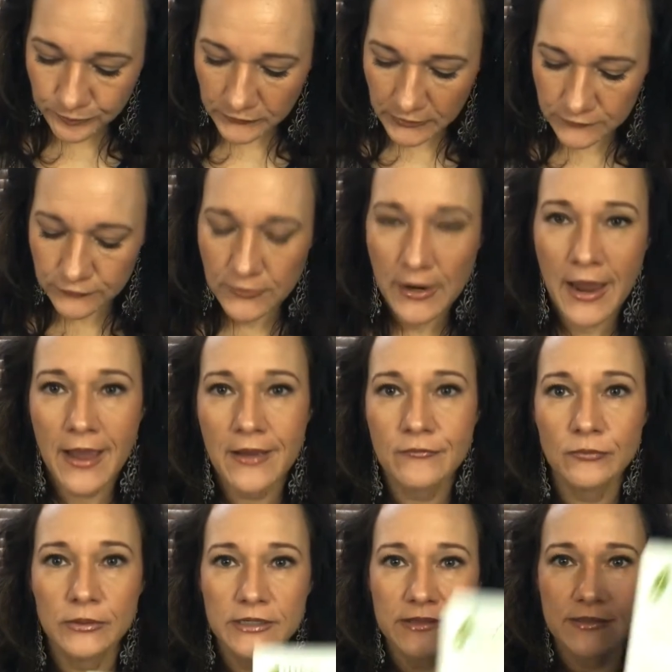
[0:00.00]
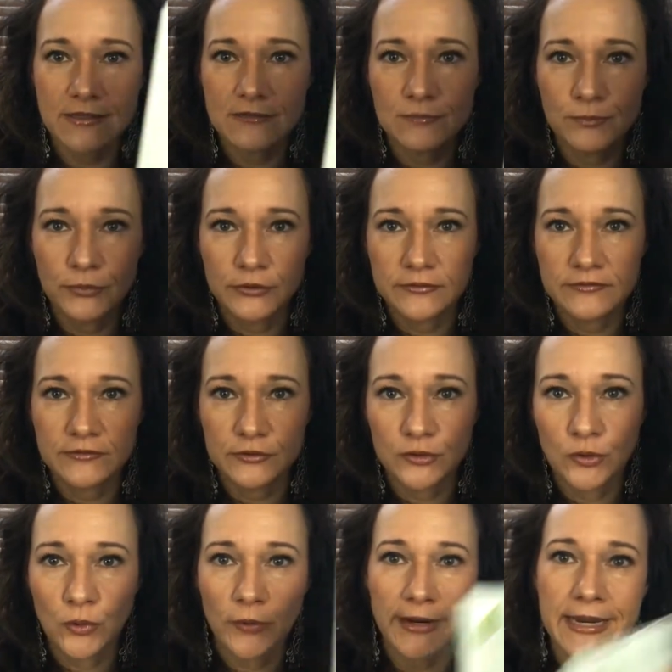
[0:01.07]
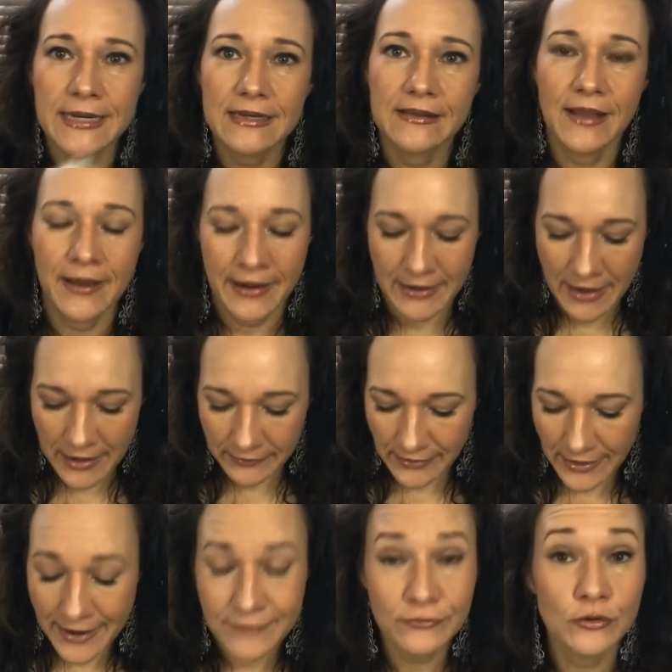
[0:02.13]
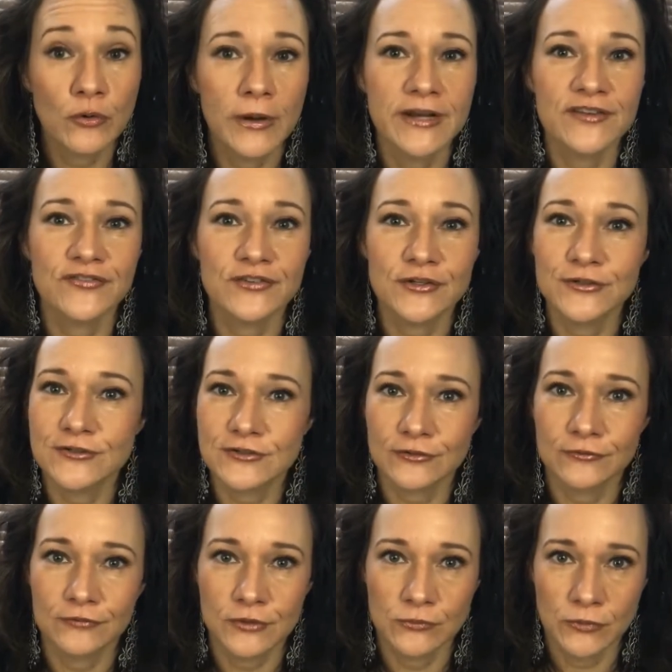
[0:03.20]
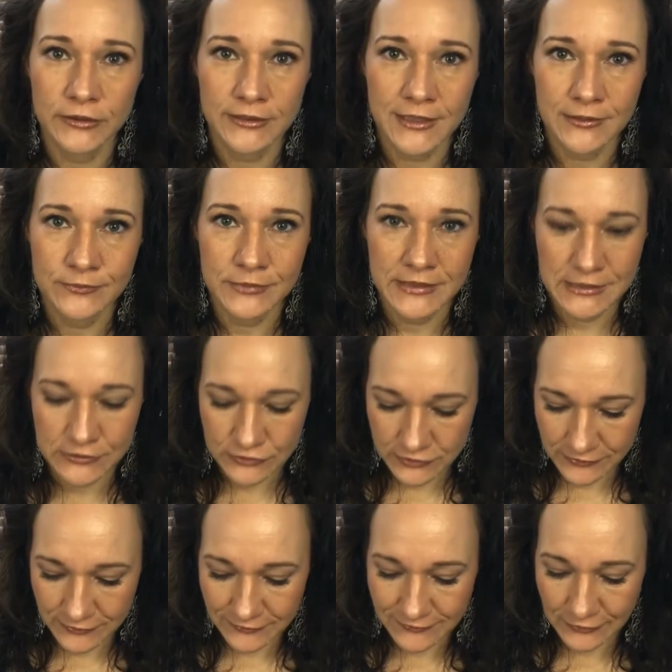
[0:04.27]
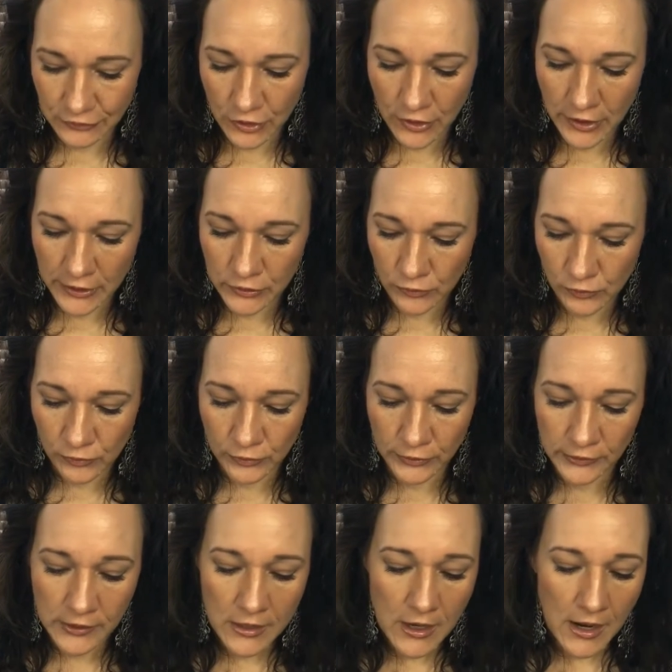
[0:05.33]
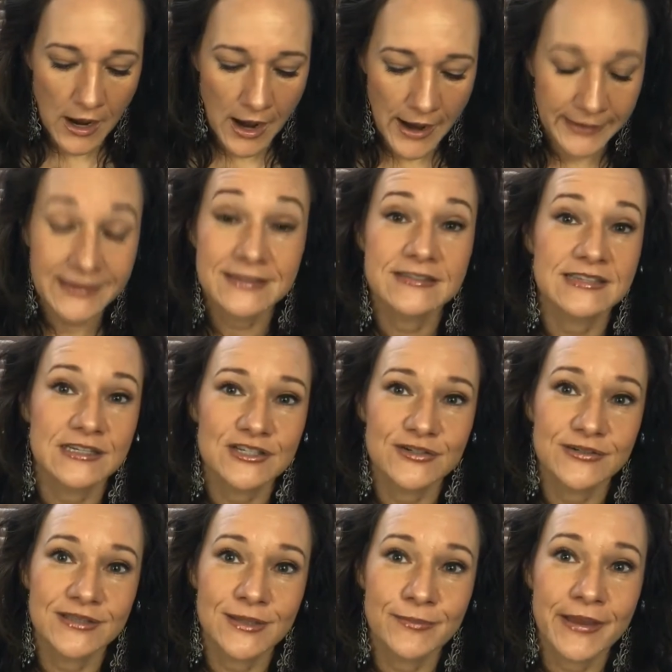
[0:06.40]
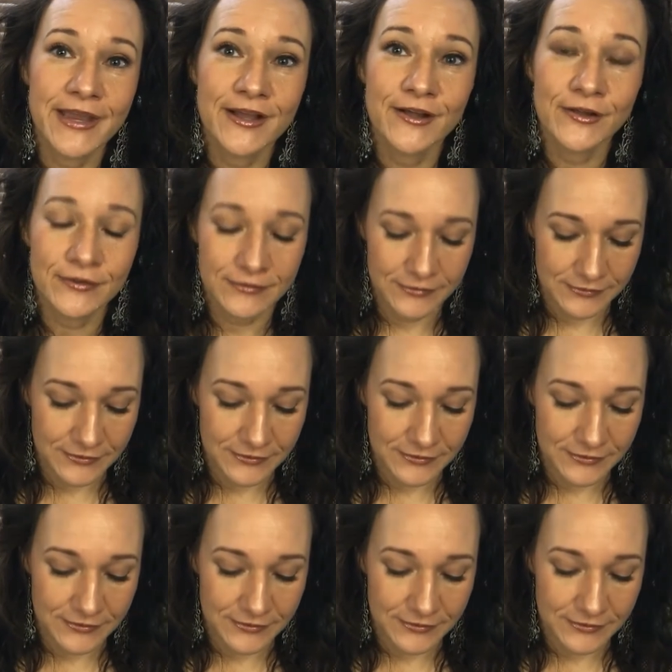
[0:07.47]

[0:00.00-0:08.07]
If you have one of these books, they're great. I have quite a few, so if you want to come into the salon or I can send you in the mail,